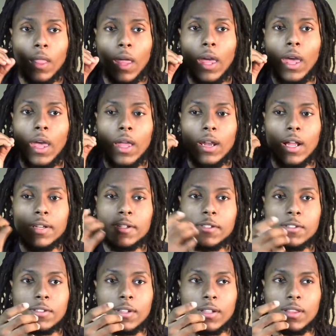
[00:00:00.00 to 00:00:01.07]
and I
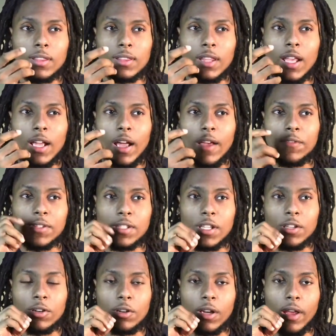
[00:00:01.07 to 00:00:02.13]
just think I've
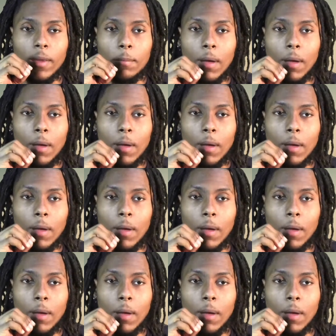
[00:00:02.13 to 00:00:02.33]
seen her name